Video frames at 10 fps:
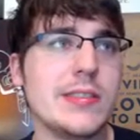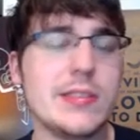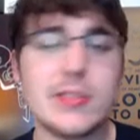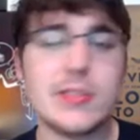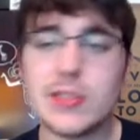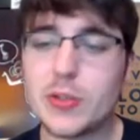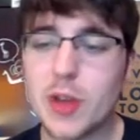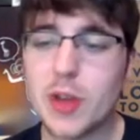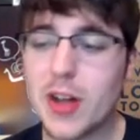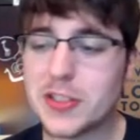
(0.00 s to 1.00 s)
Those
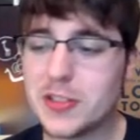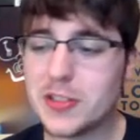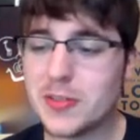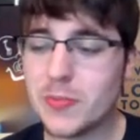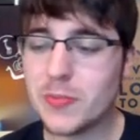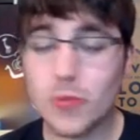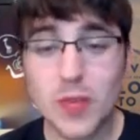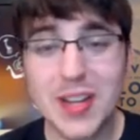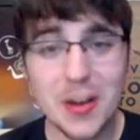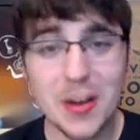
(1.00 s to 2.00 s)
awesome
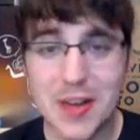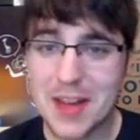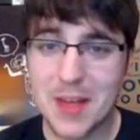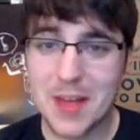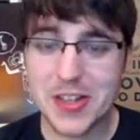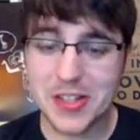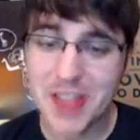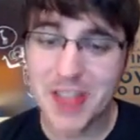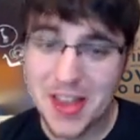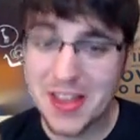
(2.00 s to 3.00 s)
reload animations.
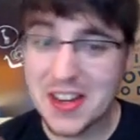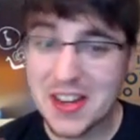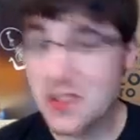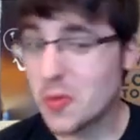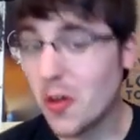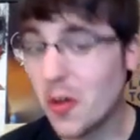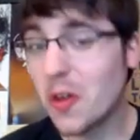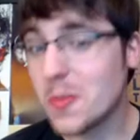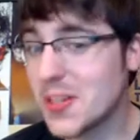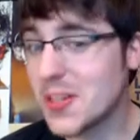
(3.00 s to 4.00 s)
I think Gears of War would
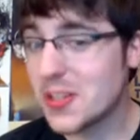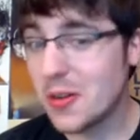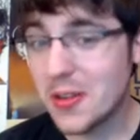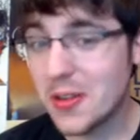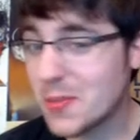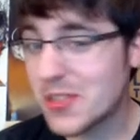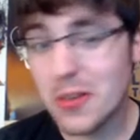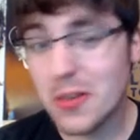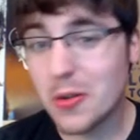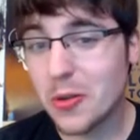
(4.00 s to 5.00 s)
be so it would be so
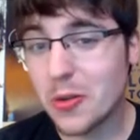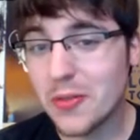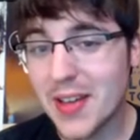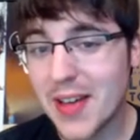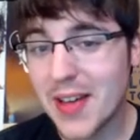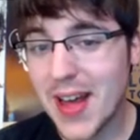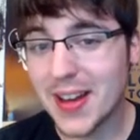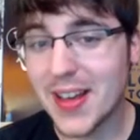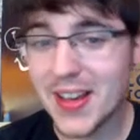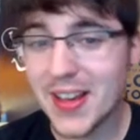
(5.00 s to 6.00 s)
cool if they had
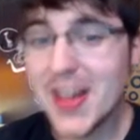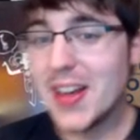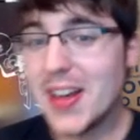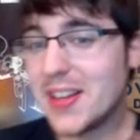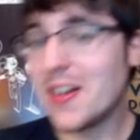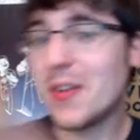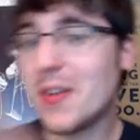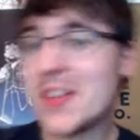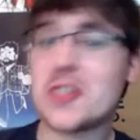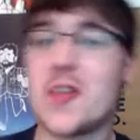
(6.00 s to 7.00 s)
like
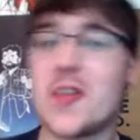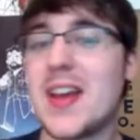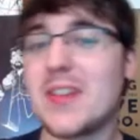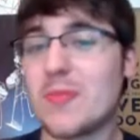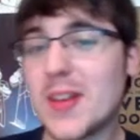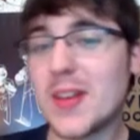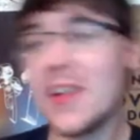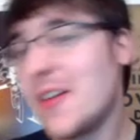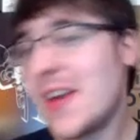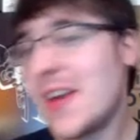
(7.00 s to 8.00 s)
Easter egg reload
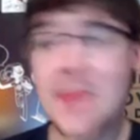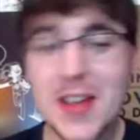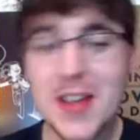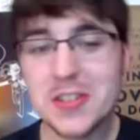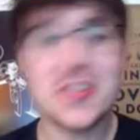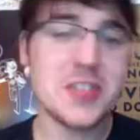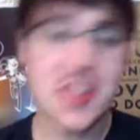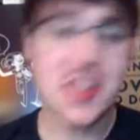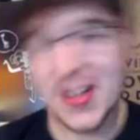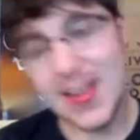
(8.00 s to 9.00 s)
animations and shit
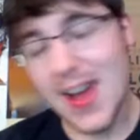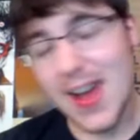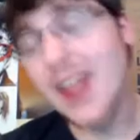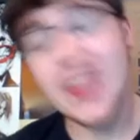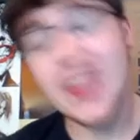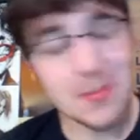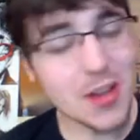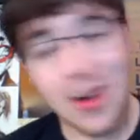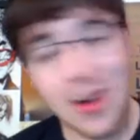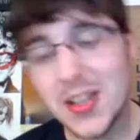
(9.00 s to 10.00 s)
like that. I think it would be
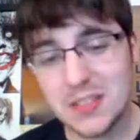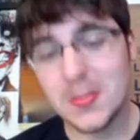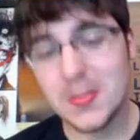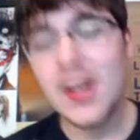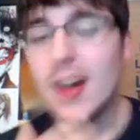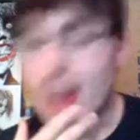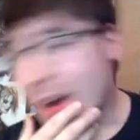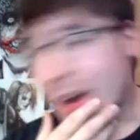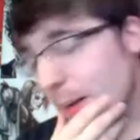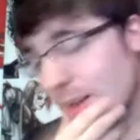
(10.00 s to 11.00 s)
awesome. I do